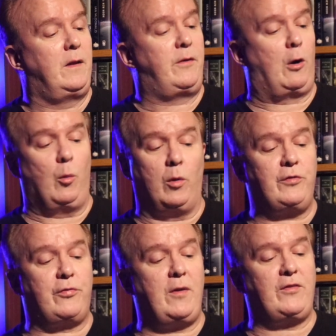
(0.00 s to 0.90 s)
There are
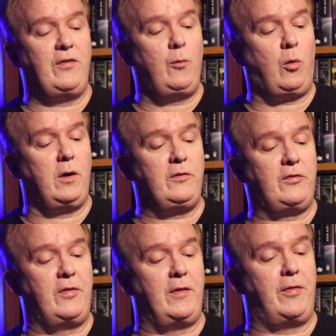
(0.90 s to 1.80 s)
worse threats in the
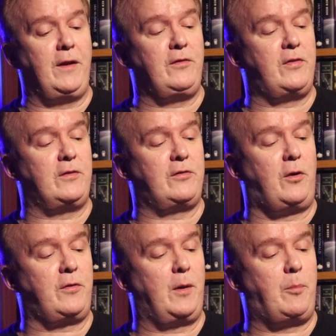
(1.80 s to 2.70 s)
woods than things that
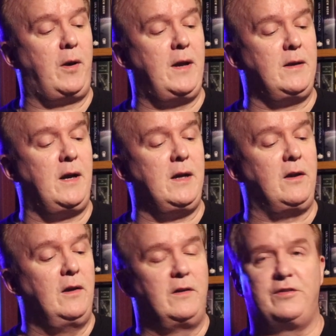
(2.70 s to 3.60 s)
stalk their prey at
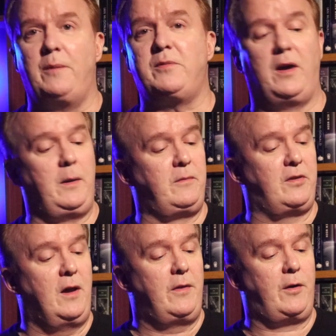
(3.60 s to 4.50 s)
night.
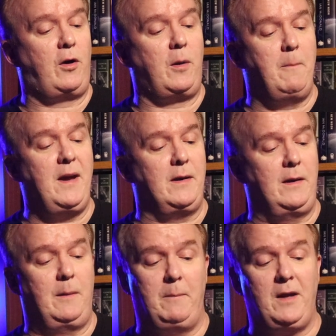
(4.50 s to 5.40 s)
Sometimes there are
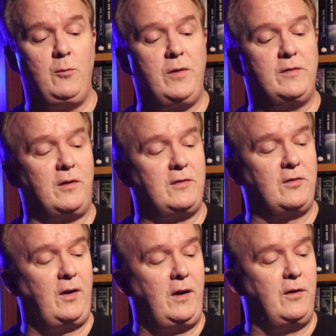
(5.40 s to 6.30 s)
men. Men with dark
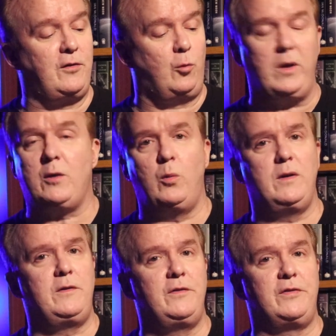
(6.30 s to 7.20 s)
desires, weak
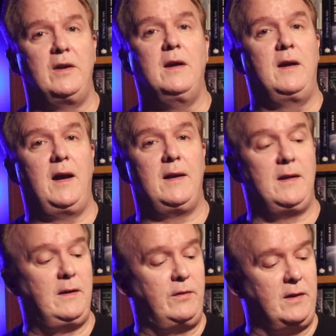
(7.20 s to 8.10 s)
wills, and
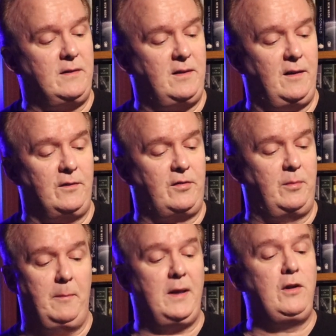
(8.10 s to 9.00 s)
evil
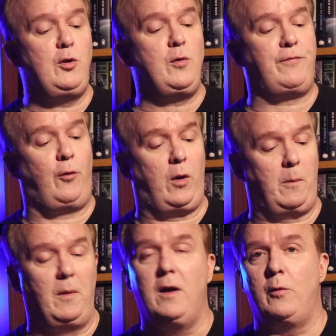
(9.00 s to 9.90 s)
intents. Men in
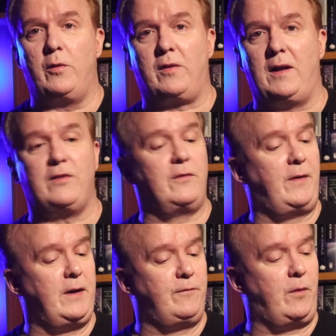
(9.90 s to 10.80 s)
uniform, with
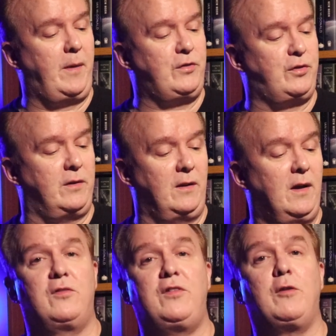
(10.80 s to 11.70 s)
classified information,
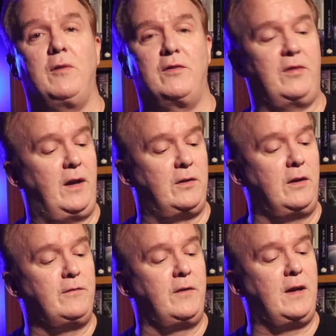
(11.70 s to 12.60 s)
secrets, and
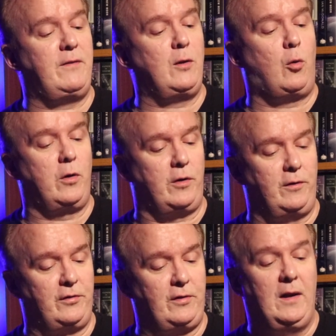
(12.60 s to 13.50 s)
unforgiving
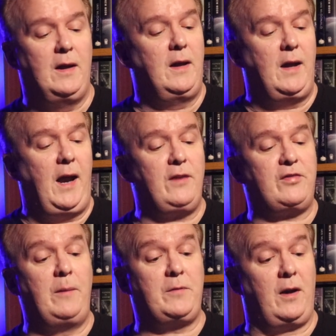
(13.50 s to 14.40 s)
orders. And
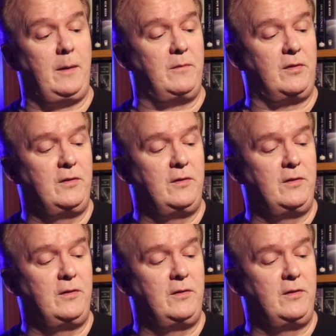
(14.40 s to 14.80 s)
sometimes,